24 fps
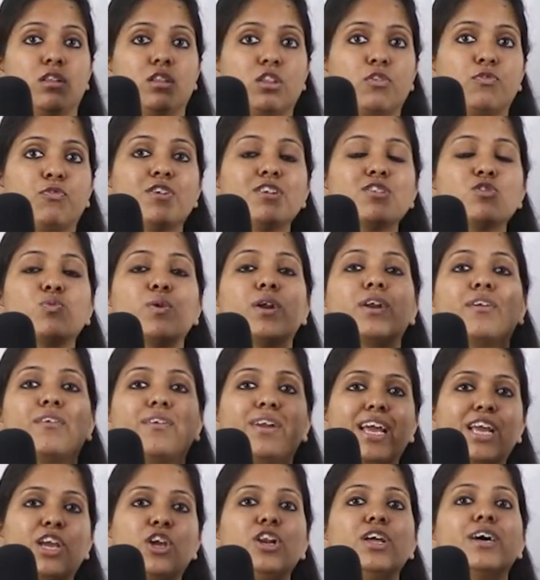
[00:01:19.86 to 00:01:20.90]
The first one,
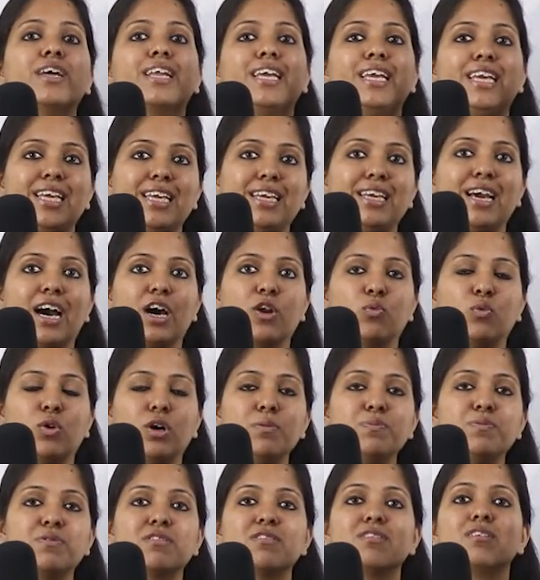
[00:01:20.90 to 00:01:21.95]
regular ER
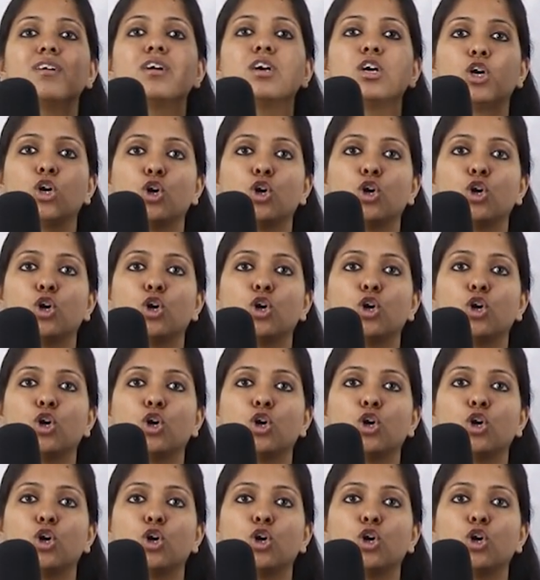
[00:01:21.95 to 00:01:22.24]
verbs,